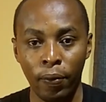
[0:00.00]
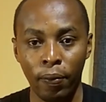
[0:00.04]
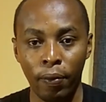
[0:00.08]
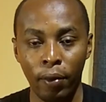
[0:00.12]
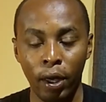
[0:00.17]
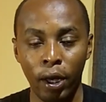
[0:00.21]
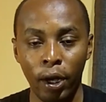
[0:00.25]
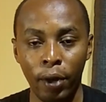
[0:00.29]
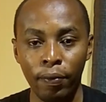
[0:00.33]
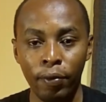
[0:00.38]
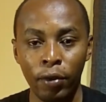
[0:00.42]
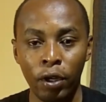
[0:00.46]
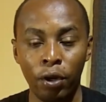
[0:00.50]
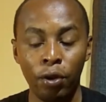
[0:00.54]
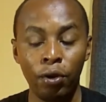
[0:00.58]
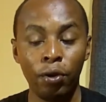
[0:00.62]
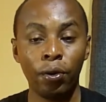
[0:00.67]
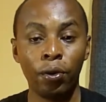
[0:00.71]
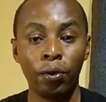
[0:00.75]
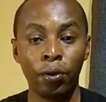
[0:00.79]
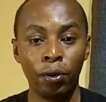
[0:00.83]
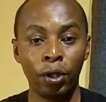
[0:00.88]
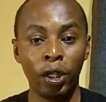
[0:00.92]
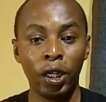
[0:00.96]
Yeah, you
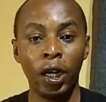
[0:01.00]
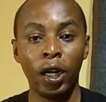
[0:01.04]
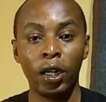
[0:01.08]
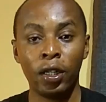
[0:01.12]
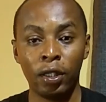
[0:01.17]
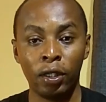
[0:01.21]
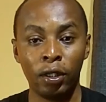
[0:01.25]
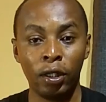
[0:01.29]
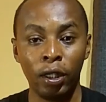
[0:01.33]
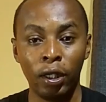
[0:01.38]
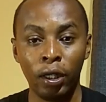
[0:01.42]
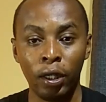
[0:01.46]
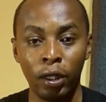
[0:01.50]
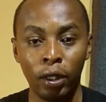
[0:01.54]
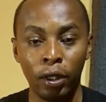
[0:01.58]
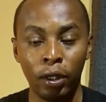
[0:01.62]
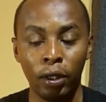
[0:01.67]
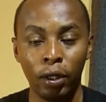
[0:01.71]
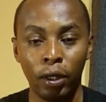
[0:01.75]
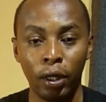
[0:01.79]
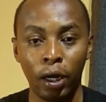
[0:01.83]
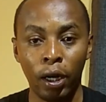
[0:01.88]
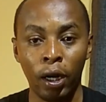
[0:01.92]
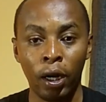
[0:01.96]
could get sick,
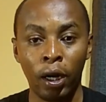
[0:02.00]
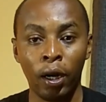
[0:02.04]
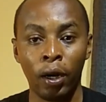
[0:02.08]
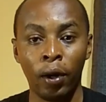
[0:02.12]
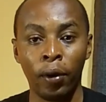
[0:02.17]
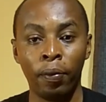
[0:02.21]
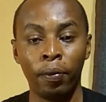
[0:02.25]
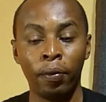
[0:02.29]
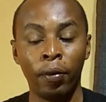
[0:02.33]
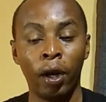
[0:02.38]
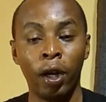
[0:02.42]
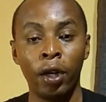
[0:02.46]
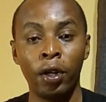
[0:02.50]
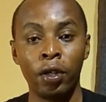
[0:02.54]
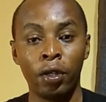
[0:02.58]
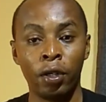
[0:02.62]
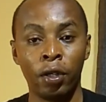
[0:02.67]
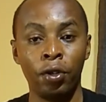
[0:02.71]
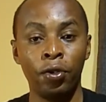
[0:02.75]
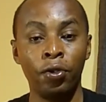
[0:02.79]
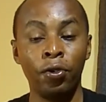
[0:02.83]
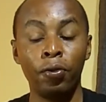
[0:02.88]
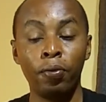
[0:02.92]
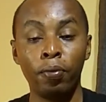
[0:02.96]
and
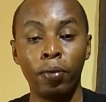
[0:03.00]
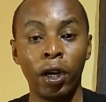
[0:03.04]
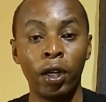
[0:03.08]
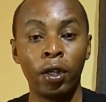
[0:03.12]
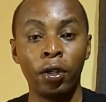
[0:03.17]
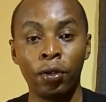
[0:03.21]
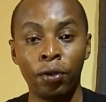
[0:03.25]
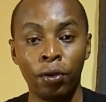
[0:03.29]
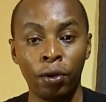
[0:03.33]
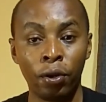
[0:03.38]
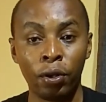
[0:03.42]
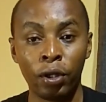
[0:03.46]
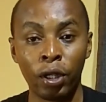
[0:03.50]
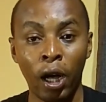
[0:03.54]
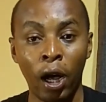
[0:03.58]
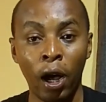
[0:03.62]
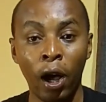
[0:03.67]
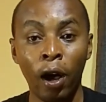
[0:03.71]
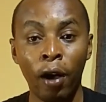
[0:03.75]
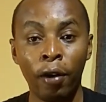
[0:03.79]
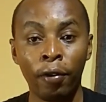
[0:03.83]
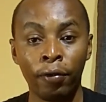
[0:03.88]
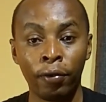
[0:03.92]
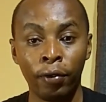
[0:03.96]
you might not
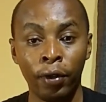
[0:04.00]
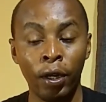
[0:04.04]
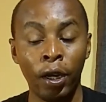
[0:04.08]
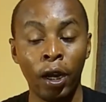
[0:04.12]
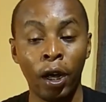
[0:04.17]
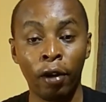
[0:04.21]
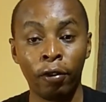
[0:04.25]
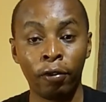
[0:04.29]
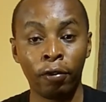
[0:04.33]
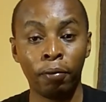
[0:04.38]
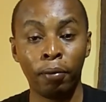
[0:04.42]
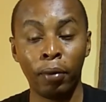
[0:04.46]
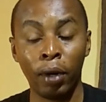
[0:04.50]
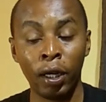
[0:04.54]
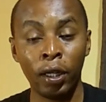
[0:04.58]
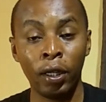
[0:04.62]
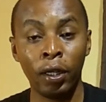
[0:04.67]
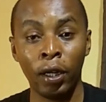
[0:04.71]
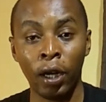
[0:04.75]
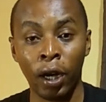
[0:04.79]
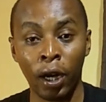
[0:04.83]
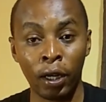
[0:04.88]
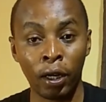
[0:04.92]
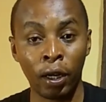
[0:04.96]
have enough
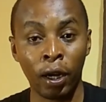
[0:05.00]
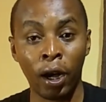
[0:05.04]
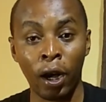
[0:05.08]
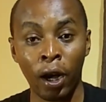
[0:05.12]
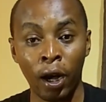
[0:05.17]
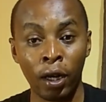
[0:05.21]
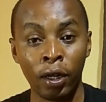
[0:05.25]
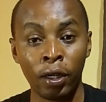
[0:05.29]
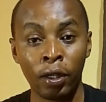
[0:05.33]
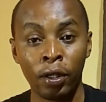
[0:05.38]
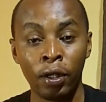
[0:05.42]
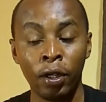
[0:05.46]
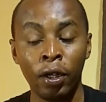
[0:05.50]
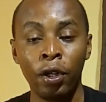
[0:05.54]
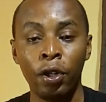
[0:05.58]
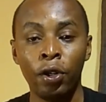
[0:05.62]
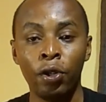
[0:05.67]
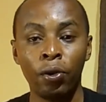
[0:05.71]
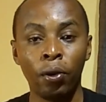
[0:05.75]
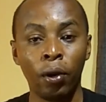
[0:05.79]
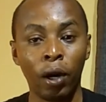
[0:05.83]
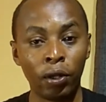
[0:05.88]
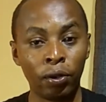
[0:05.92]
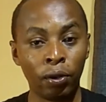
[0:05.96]
money at hand
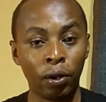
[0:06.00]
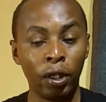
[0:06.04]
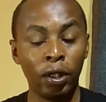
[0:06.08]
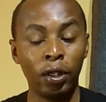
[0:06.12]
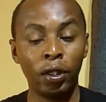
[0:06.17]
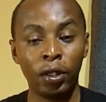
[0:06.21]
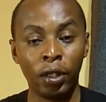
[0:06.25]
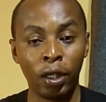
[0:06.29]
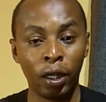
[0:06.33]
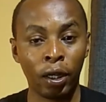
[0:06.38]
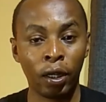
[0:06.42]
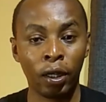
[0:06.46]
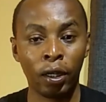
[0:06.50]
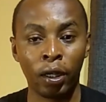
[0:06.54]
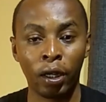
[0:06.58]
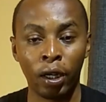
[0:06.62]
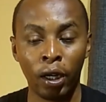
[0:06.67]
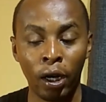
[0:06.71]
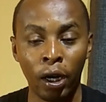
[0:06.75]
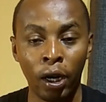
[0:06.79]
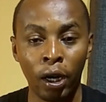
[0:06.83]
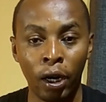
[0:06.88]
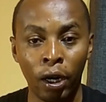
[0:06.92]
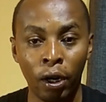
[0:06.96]
to actually take
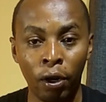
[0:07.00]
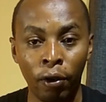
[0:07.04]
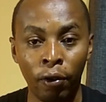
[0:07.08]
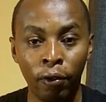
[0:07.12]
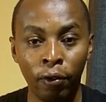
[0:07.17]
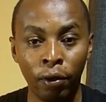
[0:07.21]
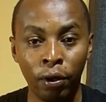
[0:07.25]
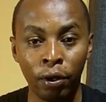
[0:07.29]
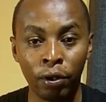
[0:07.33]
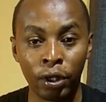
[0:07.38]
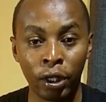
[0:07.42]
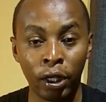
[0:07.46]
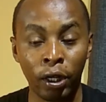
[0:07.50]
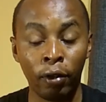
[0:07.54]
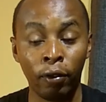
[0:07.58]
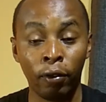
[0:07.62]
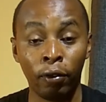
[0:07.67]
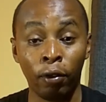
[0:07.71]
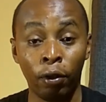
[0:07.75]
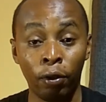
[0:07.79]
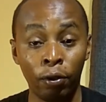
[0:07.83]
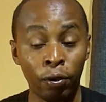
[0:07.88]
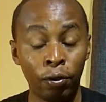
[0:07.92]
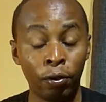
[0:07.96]
care of yourself
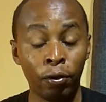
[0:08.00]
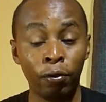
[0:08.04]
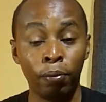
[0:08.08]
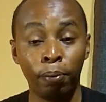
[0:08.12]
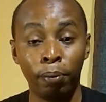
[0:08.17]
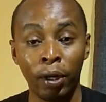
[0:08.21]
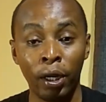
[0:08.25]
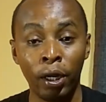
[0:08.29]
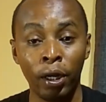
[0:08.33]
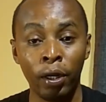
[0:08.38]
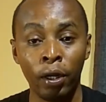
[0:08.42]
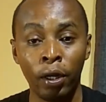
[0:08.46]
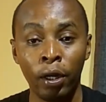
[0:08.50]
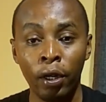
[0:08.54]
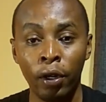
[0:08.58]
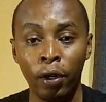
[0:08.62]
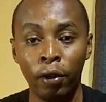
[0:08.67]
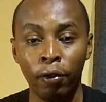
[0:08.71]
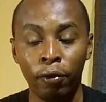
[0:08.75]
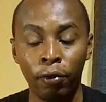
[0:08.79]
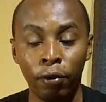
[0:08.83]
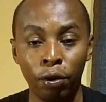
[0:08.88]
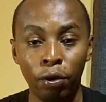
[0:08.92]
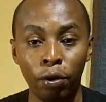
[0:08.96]
or to pay
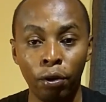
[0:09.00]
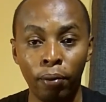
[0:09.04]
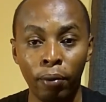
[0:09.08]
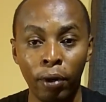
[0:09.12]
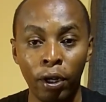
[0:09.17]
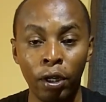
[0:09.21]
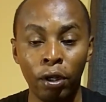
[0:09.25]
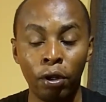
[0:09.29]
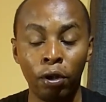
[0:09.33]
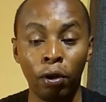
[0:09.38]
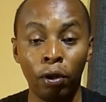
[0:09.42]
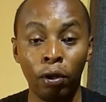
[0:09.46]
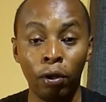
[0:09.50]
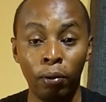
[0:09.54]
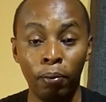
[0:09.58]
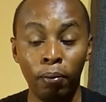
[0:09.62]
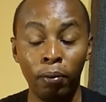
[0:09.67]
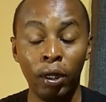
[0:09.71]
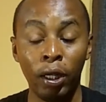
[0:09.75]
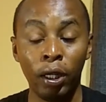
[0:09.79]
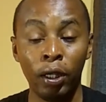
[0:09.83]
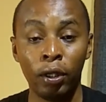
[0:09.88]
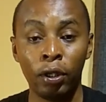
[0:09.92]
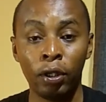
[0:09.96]
for your medical
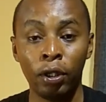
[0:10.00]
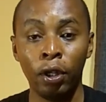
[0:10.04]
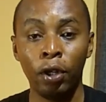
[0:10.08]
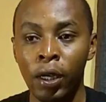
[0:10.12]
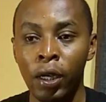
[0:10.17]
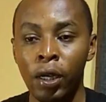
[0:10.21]
bills.